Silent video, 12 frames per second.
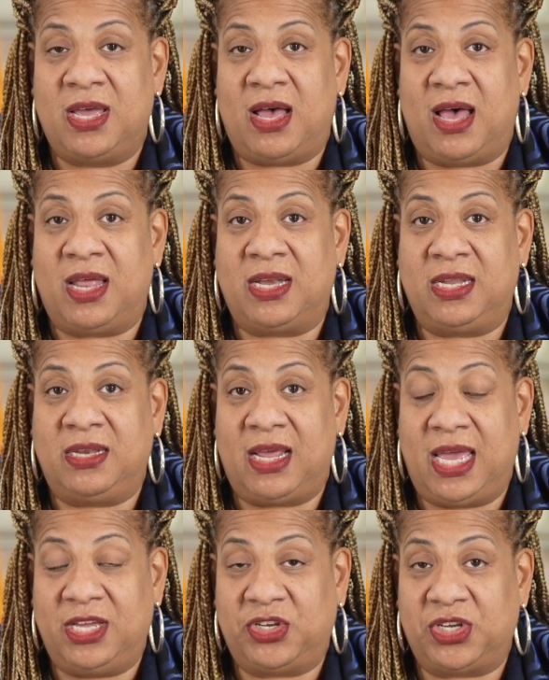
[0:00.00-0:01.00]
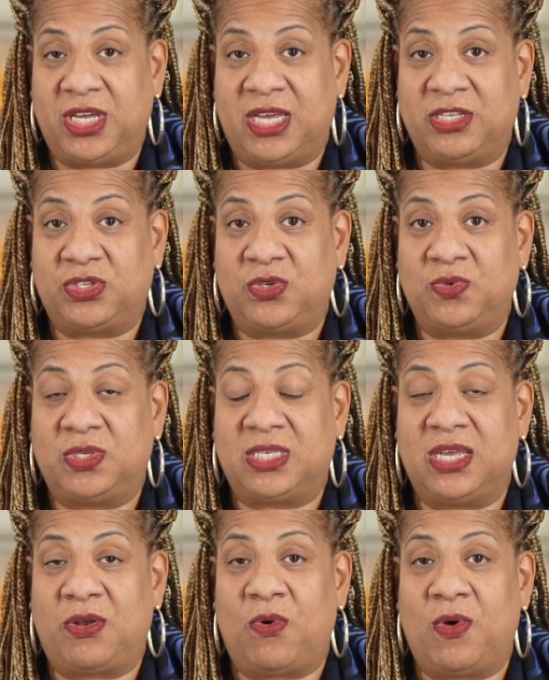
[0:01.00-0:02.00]
Nina Hayshigan, to
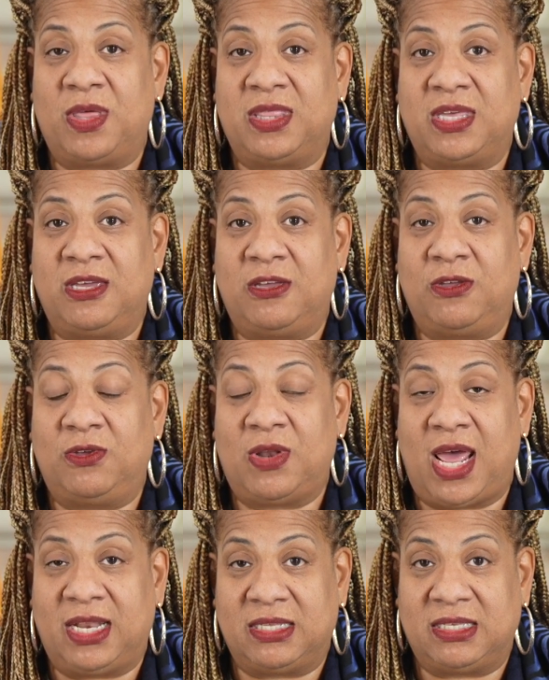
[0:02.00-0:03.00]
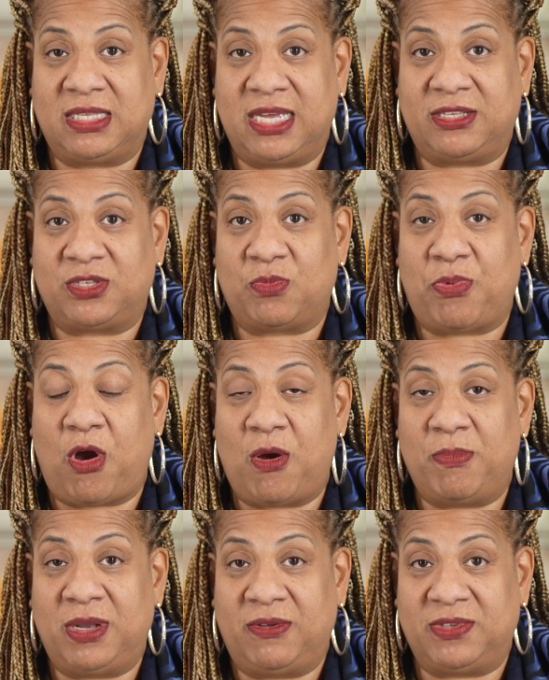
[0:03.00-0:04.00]
sit on the United States
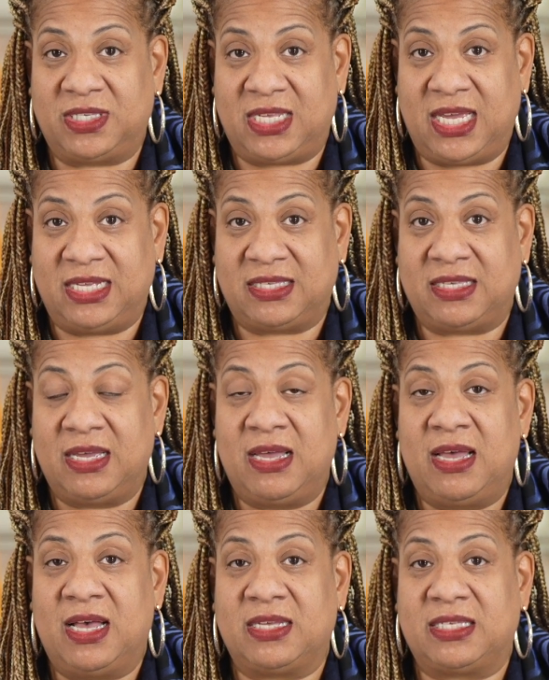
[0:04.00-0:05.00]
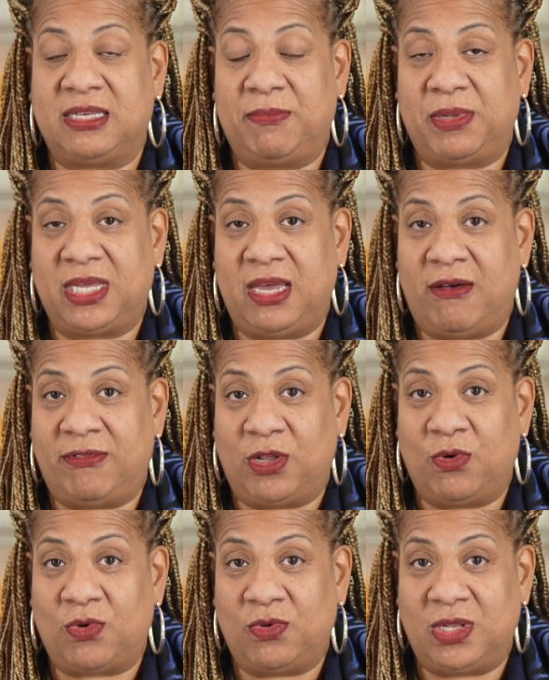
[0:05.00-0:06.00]
Department of State's Assembly of
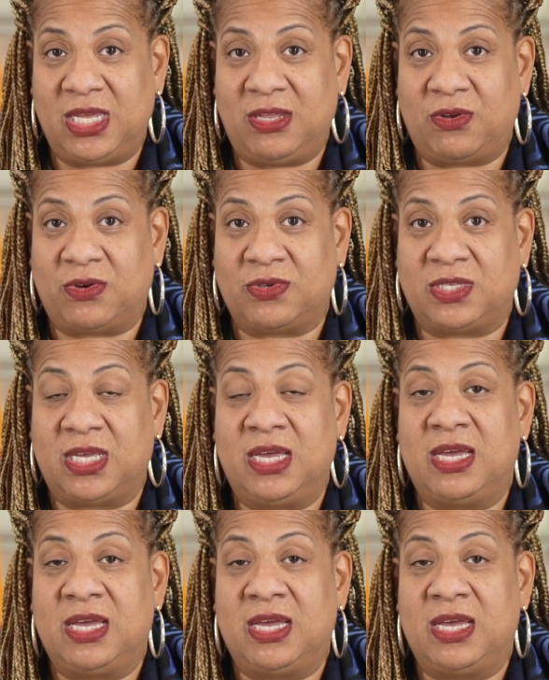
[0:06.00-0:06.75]
Local Leaders.